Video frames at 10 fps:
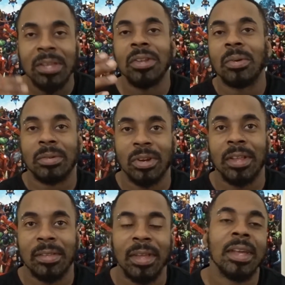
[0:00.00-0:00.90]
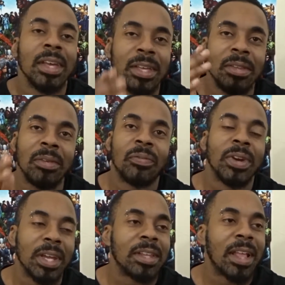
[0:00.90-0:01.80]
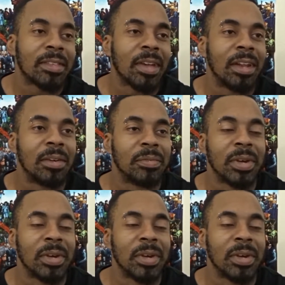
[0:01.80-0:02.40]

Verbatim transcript: you know what I'm trying to say. You forget that side of